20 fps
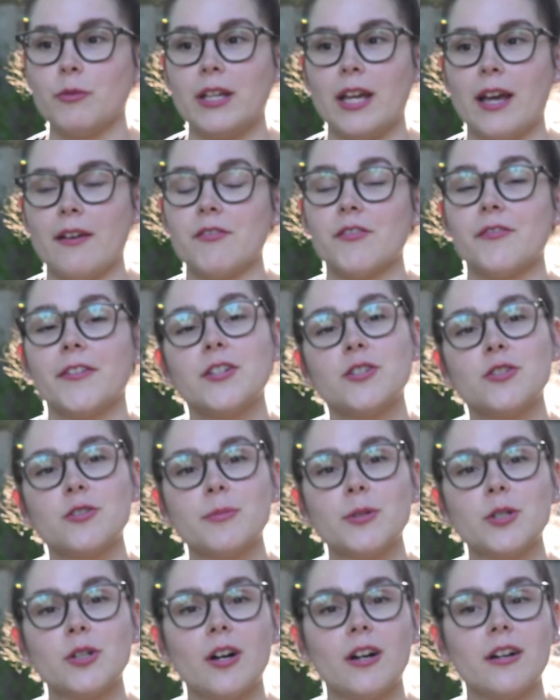We have a
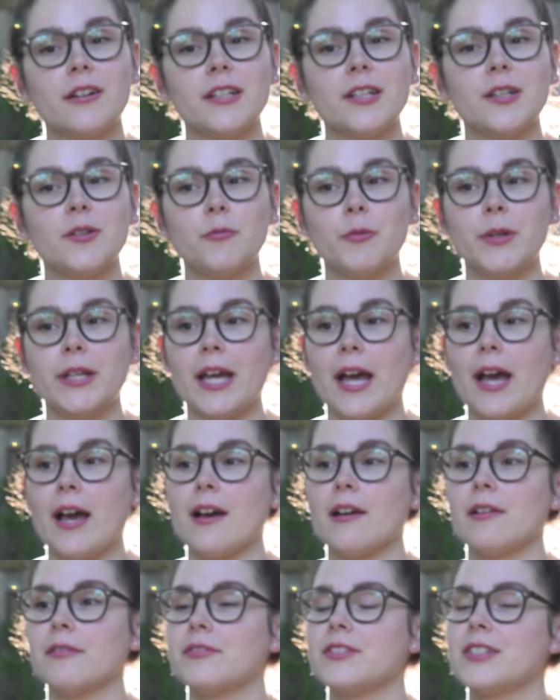vegetable garden, we
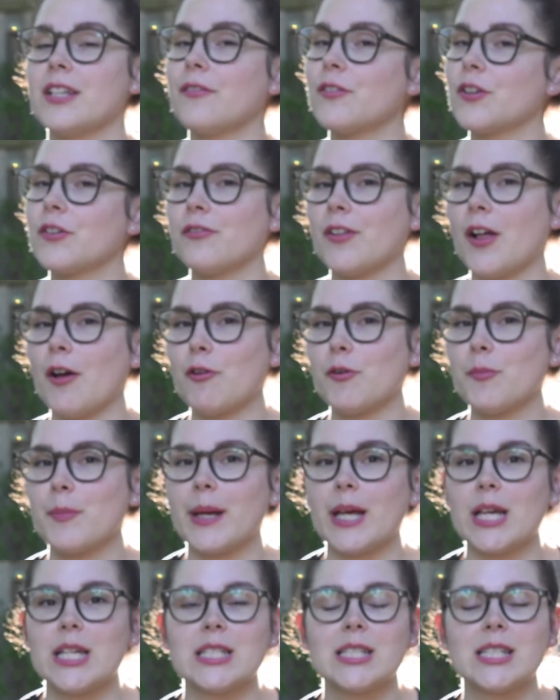have several flower
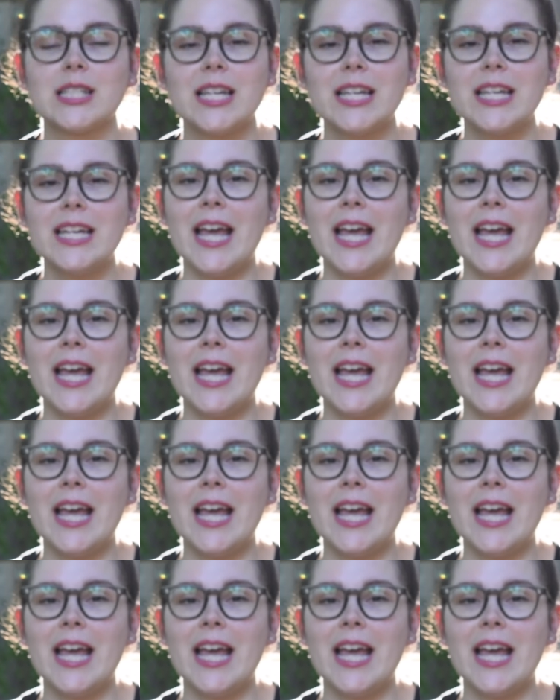beds,